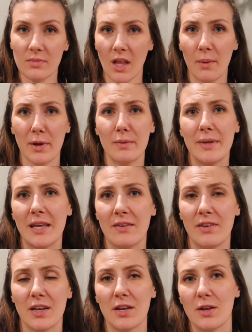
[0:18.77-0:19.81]
I'm going to be
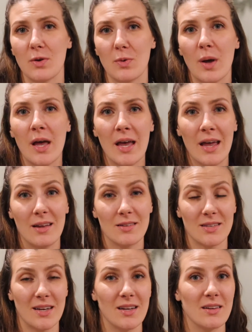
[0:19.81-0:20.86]
giving you
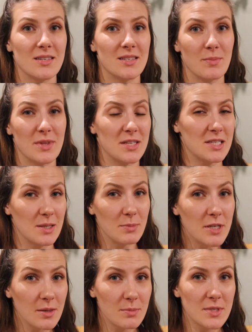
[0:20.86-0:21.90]
insight into some of the
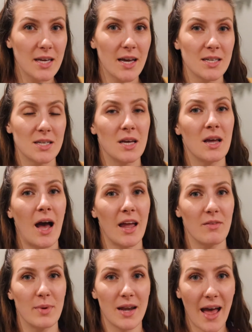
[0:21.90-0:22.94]
symptoms that I have
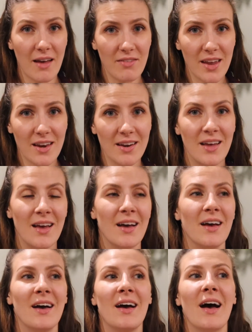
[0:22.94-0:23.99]
been having.
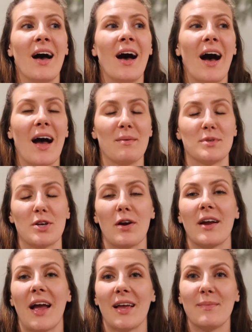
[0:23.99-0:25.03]
I'm sorry,
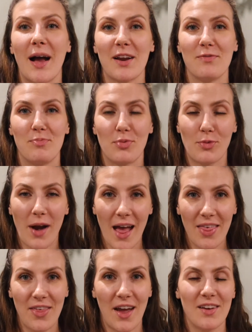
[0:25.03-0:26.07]
I am out of
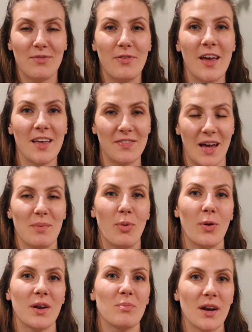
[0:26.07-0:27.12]
breath. I have hit that
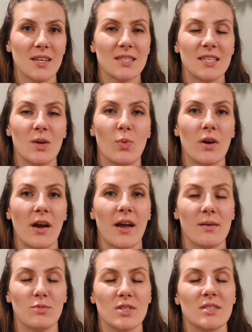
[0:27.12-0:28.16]
point in pregnancy where I
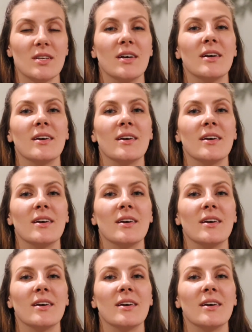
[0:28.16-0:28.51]
am just